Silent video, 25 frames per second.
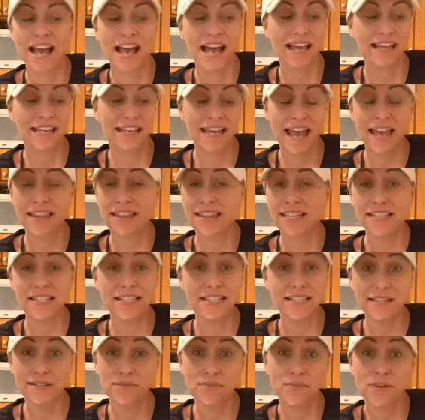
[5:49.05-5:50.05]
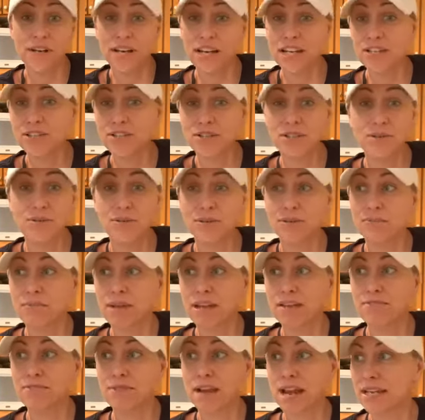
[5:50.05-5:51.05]
Again, this is what I do in
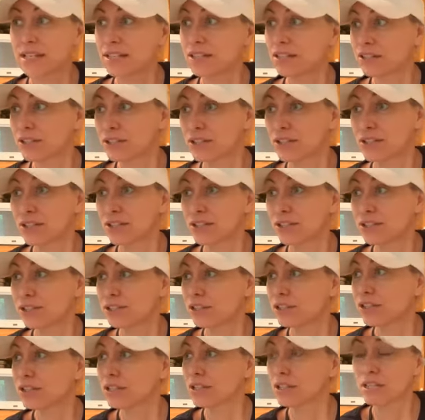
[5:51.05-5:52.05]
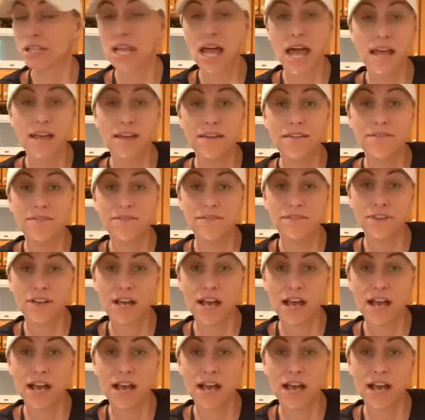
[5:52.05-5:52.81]
my regular life.